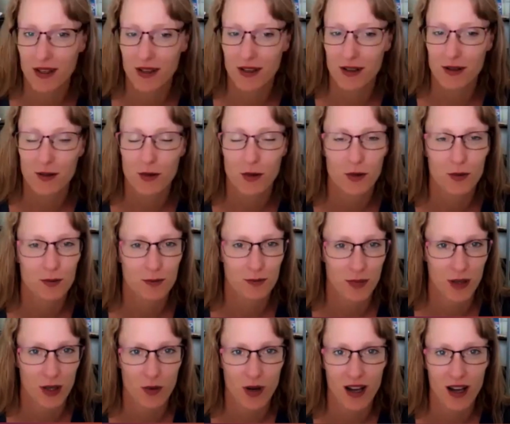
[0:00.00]
there,
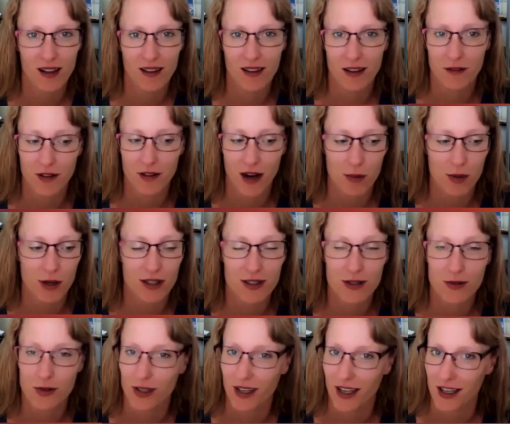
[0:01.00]
be well and vibrant.
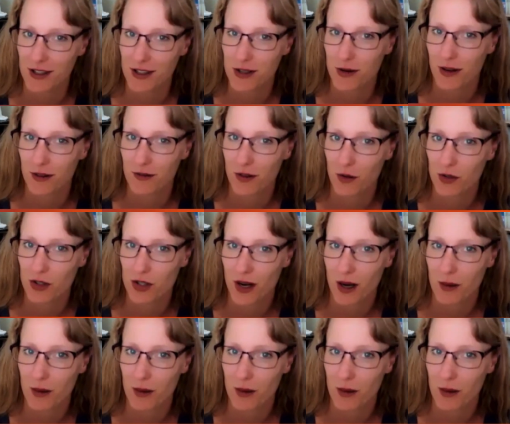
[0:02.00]
We'll catch you on future